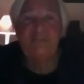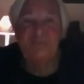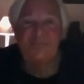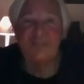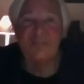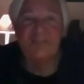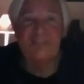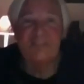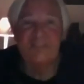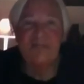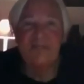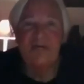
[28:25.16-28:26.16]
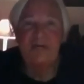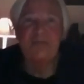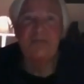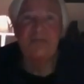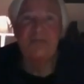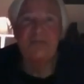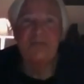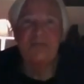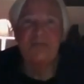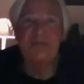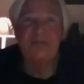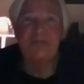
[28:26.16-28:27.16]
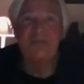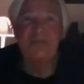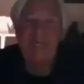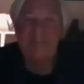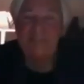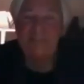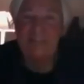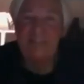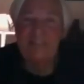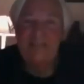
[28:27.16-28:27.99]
for it when I was a parliamentarian,